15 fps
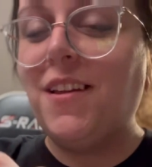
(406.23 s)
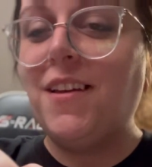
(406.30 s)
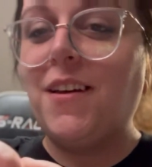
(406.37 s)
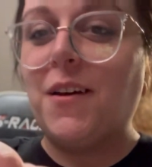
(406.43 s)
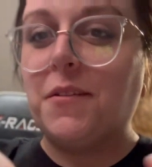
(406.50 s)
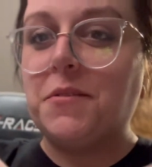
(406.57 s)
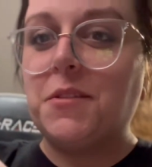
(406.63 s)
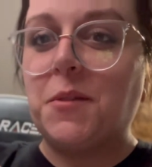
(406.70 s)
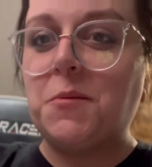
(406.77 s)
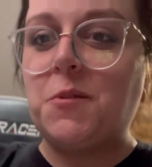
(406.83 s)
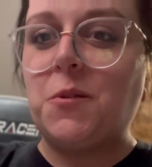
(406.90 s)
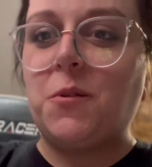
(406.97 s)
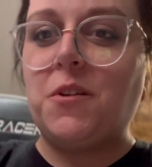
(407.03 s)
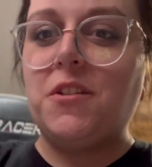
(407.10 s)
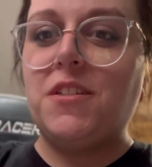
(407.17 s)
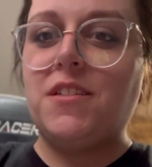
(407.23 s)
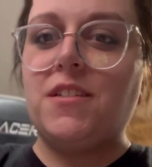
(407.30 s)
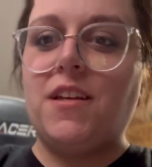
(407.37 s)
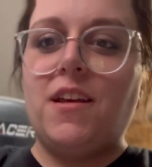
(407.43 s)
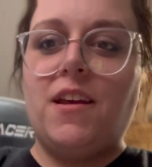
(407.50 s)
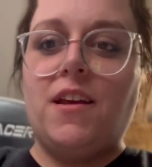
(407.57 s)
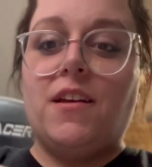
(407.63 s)
of some sorts.
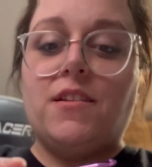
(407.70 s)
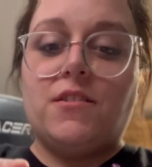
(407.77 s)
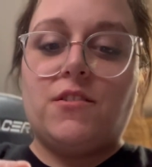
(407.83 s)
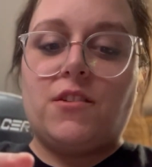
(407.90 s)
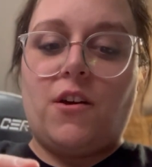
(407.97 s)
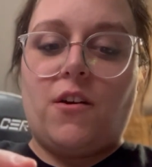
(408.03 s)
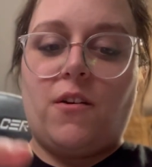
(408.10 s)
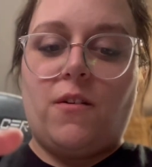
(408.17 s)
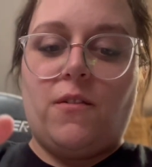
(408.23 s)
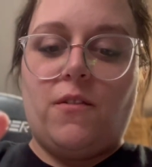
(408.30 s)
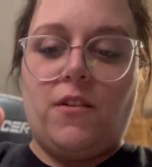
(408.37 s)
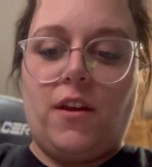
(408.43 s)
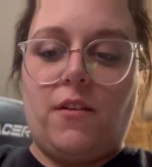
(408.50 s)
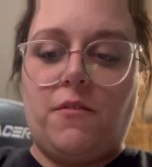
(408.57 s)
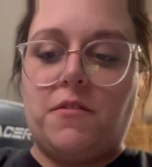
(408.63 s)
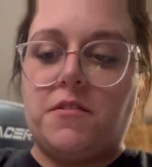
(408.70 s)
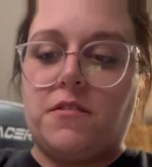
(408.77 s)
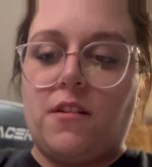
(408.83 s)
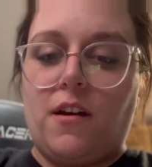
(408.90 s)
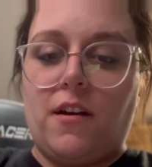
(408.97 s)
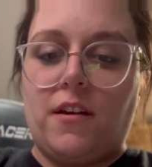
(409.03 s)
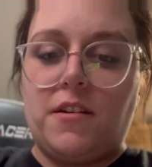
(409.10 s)
So it was
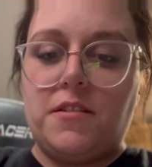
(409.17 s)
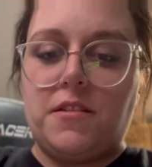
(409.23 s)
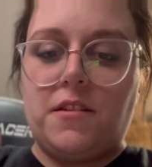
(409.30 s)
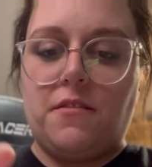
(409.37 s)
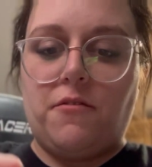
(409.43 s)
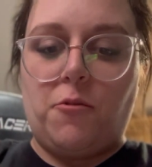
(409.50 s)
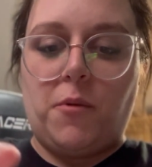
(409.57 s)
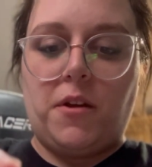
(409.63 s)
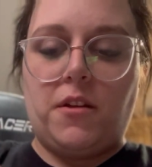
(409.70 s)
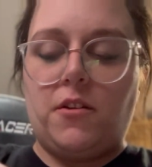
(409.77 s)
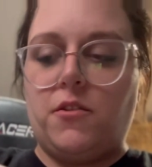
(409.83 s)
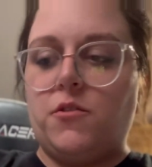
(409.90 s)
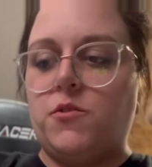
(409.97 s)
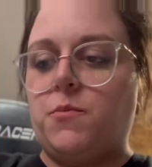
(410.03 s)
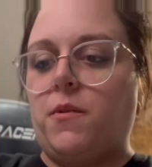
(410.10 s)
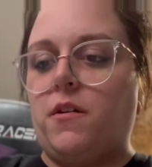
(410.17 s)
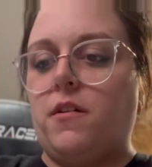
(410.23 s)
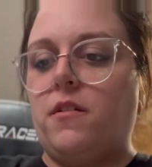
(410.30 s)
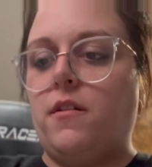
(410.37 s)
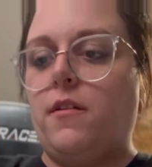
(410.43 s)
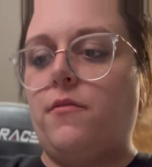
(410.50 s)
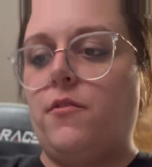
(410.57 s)
not easy for me to use.
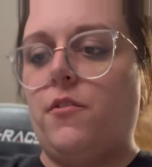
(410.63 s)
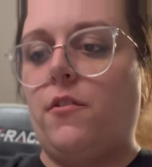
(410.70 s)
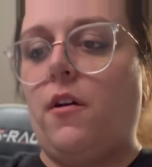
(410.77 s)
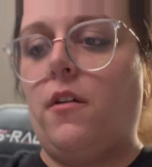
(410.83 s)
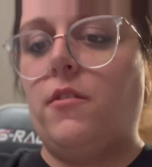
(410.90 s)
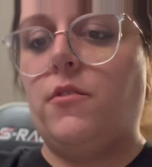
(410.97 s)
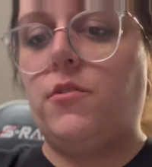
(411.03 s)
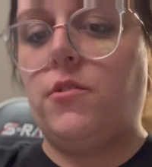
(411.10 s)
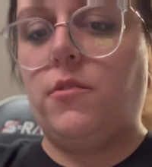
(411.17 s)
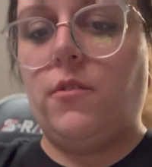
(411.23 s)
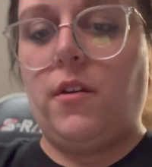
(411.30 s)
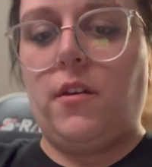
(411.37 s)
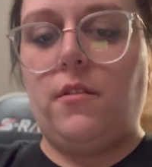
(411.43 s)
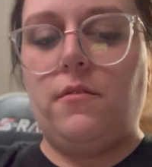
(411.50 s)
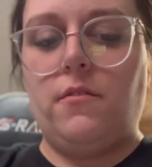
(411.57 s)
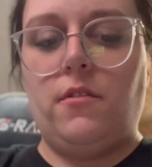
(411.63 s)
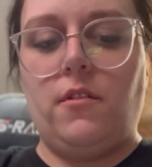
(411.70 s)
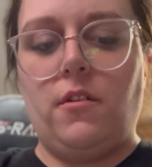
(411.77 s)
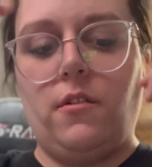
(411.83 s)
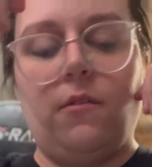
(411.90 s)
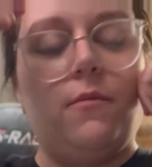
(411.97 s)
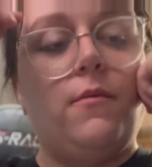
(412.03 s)
But if you're not used to
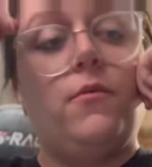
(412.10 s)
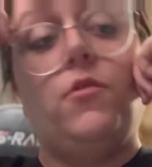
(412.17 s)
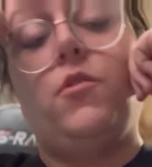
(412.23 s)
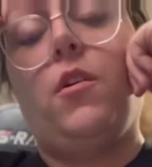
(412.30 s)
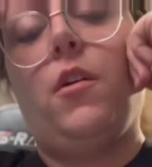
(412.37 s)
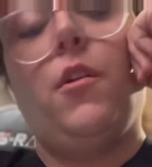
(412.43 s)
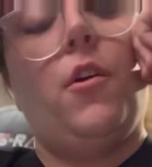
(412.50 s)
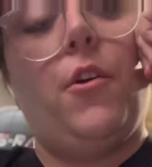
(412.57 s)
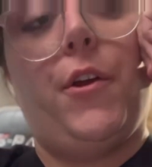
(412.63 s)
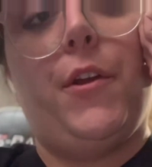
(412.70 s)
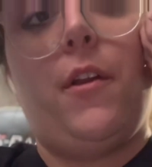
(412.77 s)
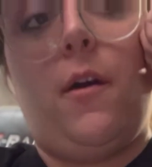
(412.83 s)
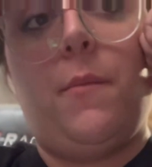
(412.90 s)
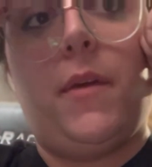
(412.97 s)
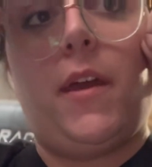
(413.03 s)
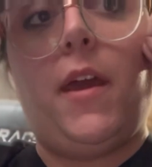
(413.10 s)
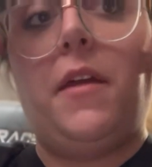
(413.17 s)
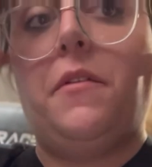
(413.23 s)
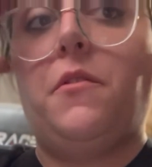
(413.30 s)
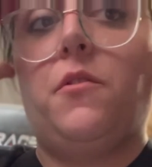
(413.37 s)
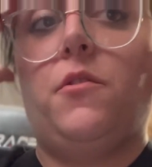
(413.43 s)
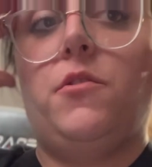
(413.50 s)
an ergonomic
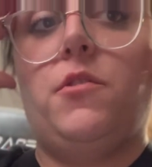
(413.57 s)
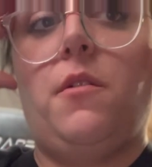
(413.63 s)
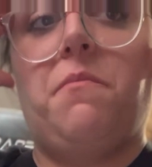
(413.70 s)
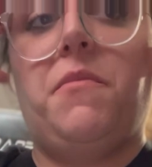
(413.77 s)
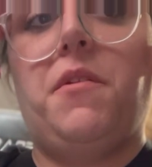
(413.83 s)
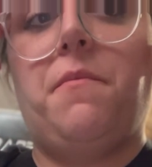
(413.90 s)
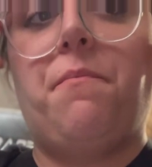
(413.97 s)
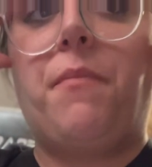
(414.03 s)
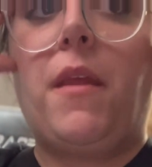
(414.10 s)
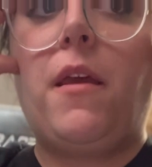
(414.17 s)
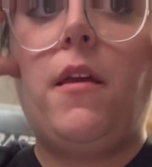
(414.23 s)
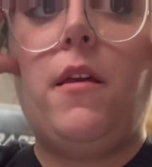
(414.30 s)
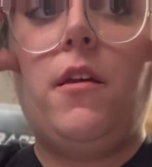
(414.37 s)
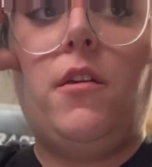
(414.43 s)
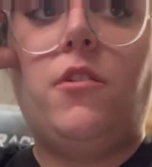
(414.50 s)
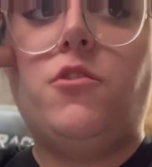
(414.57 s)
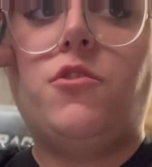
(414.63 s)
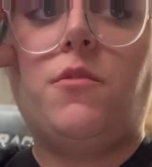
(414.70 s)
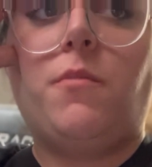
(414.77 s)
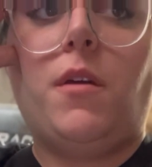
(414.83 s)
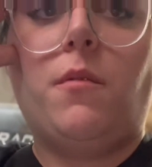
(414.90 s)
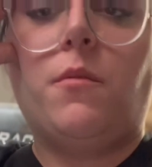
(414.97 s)
handle or something, you
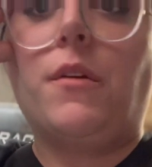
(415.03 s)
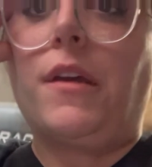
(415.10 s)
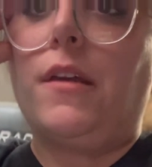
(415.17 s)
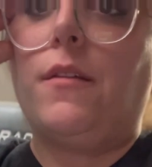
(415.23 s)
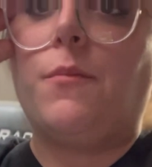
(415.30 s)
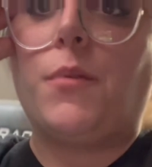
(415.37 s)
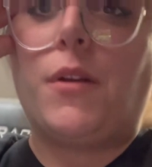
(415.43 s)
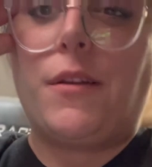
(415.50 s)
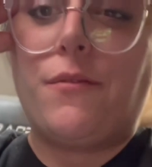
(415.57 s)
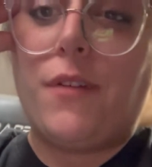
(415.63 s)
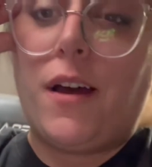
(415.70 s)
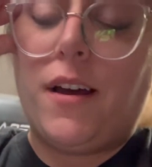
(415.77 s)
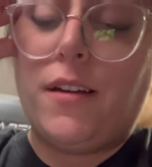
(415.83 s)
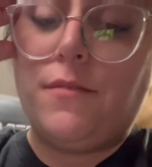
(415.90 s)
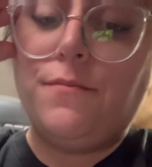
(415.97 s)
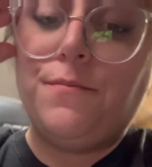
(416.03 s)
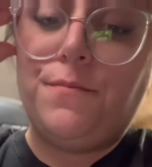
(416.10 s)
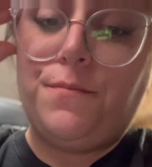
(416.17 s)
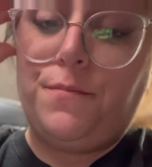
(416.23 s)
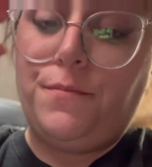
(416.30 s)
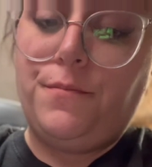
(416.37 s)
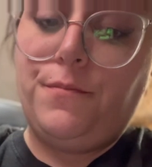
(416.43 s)
should be able to get it pretty fine.
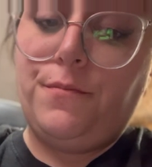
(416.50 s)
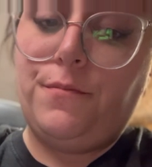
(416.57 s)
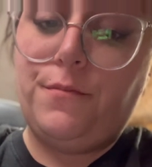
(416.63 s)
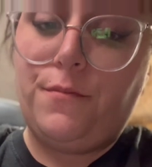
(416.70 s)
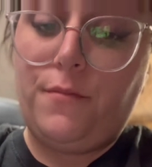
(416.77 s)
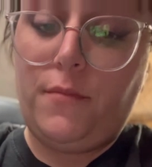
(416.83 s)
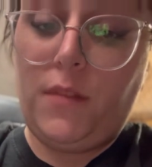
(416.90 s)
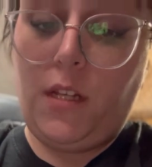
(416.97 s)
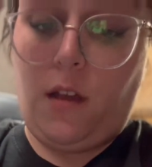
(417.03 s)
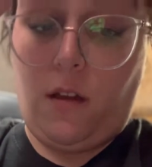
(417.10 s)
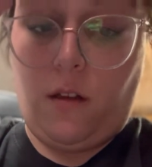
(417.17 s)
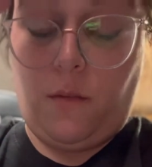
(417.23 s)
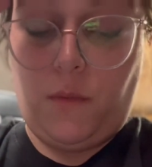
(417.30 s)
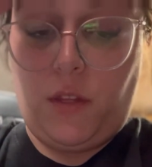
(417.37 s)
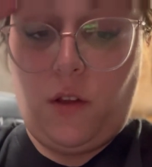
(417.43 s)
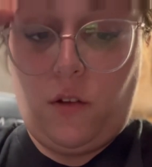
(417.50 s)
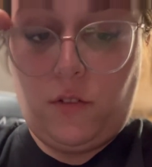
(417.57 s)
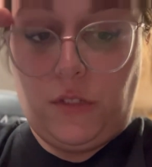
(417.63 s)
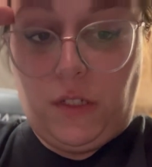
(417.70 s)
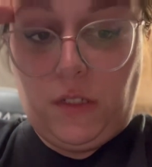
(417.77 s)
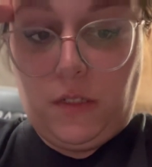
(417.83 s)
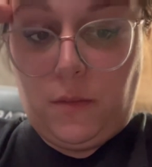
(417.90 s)
The yarn
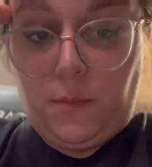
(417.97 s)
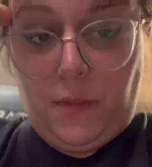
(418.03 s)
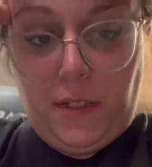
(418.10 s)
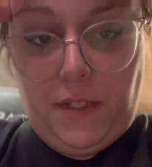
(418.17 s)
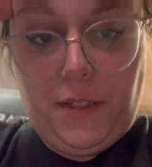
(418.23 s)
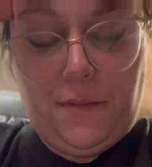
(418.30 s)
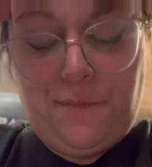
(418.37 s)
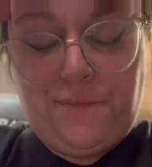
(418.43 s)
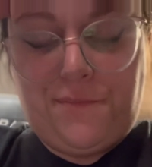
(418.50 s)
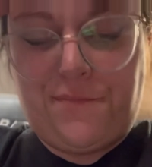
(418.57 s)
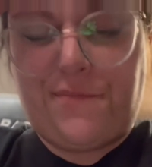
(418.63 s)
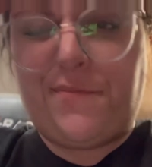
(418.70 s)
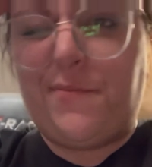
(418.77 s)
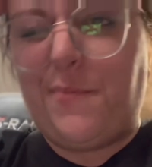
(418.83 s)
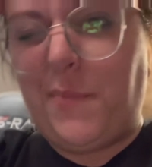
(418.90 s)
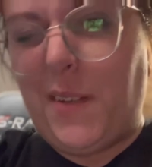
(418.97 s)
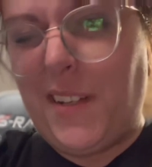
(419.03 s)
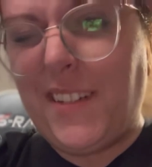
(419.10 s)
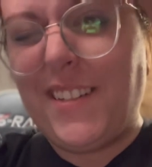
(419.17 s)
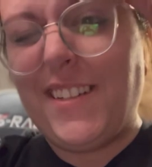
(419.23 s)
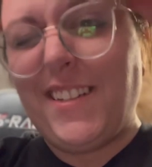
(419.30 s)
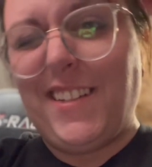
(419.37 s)
does split,
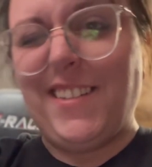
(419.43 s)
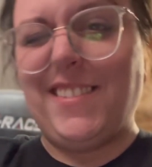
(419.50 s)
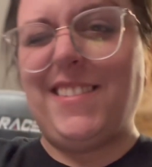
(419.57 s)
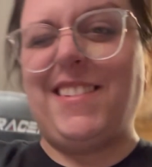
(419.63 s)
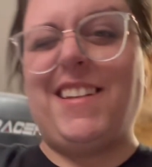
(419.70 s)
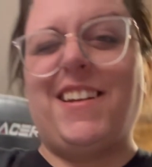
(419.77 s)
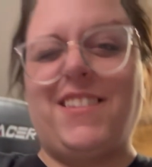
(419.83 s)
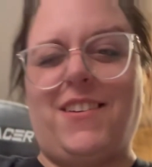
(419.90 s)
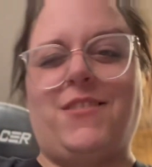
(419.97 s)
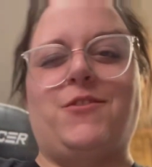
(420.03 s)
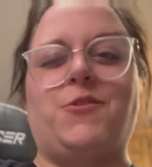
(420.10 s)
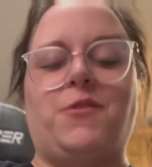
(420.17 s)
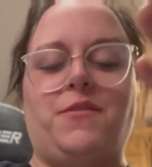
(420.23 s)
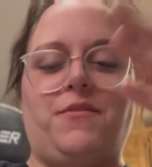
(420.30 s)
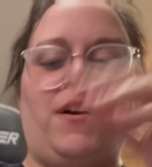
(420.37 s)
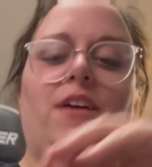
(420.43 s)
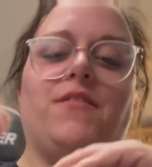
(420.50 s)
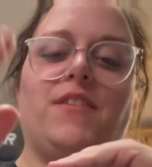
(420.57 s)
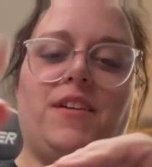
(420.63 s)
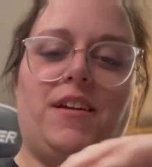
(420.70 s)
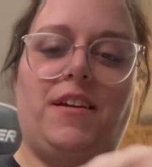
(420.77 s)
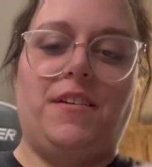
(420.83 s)
but
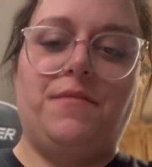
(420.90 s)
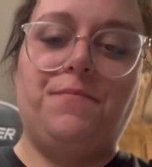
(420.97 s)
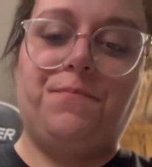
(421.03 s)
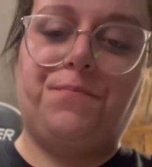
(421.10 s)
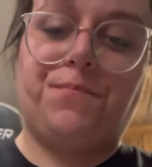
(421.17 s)
$1.25 again.